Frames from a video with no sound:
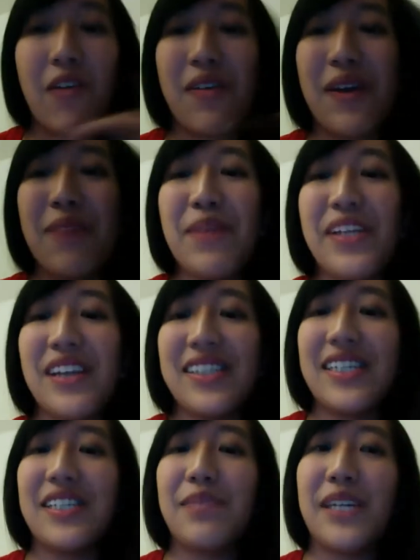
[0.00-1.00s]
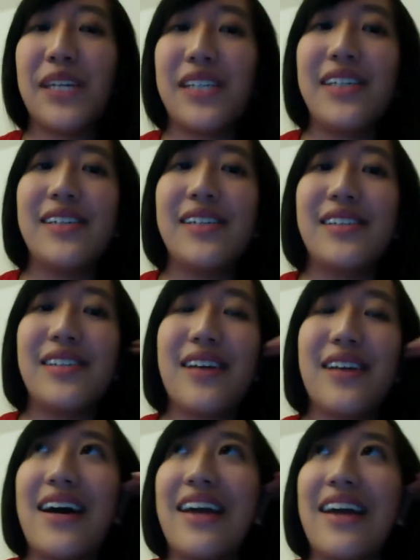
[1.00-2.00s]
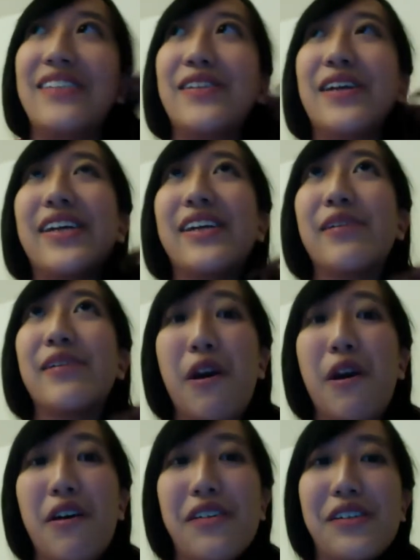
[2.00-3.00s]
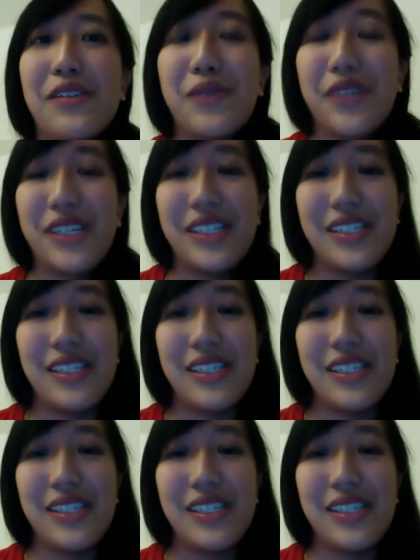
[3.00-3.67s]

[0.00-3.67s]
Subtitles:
it made a lot of sense because he is the tie to like all these stories.